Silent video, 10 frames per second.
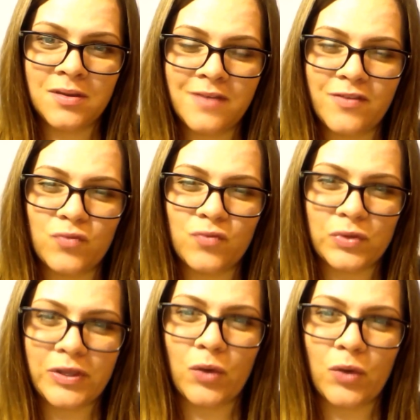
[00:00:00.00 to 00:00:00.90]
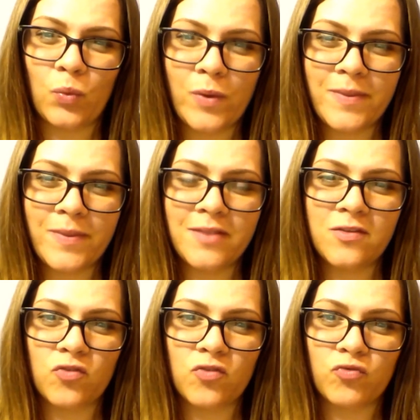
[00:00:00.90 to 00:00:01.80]
Is this really a
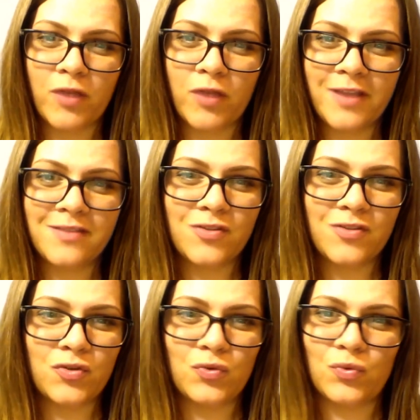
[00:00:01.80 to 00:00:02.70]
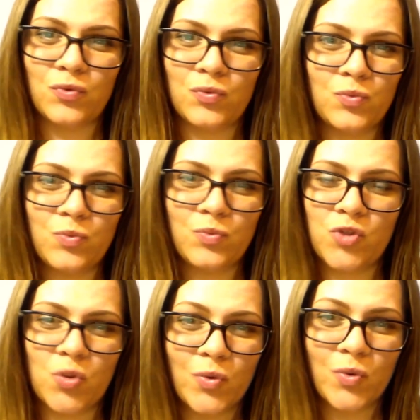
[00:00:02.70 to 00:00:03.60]
women's right to
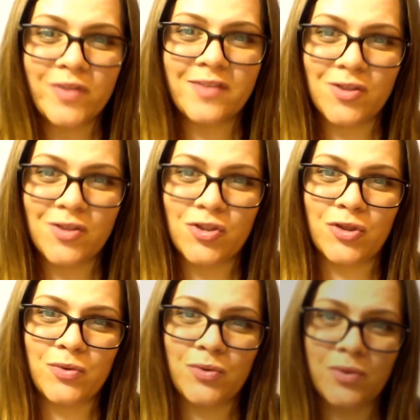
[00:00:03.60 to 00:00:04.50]
choice issue?